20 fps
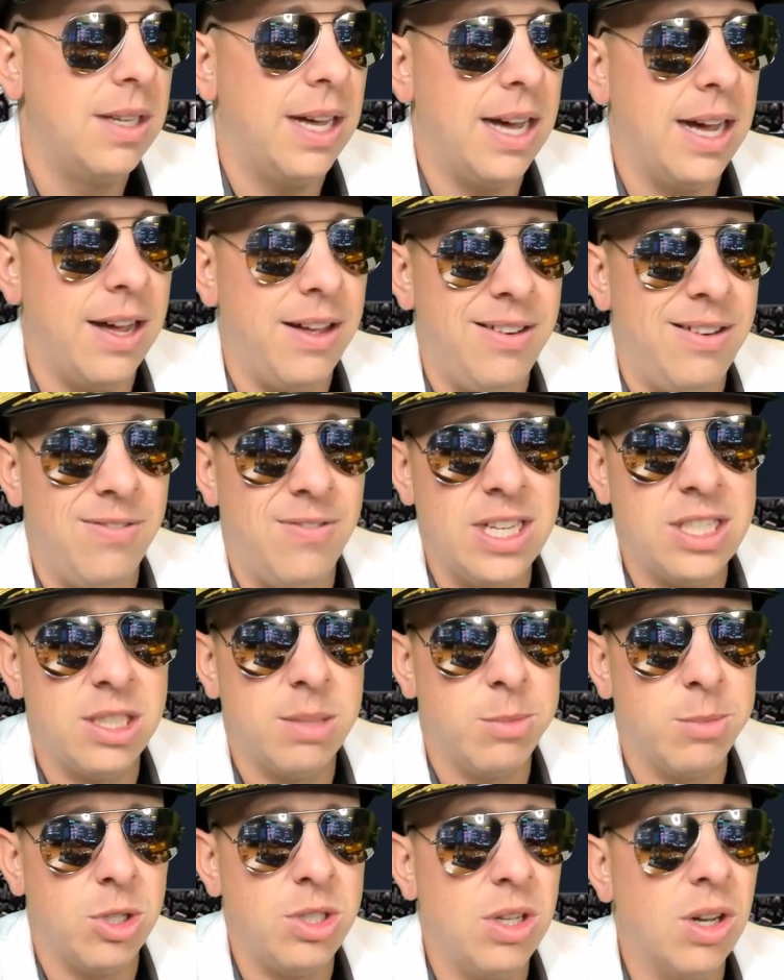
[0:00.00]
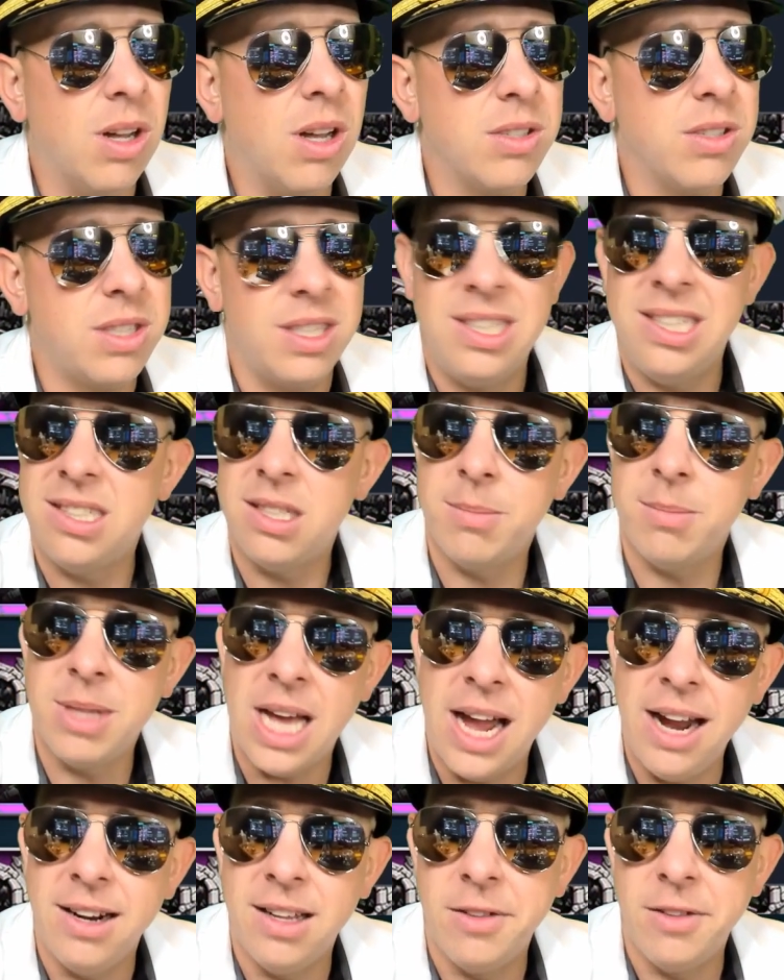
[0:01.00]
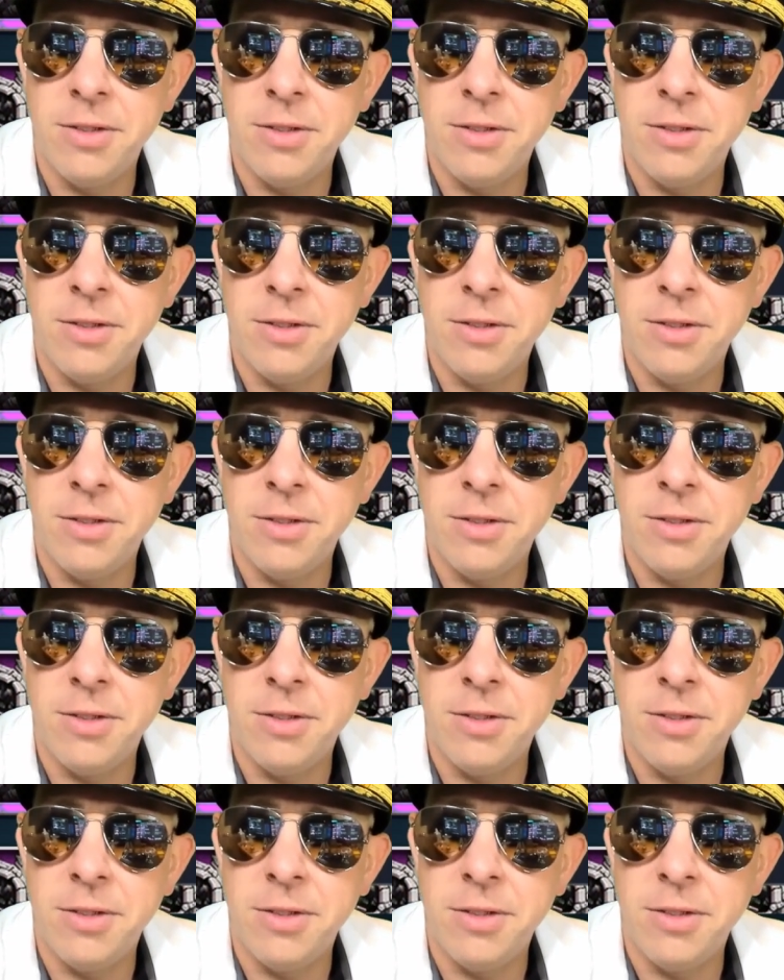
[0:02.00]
Invincible. You'll also see some of the higher level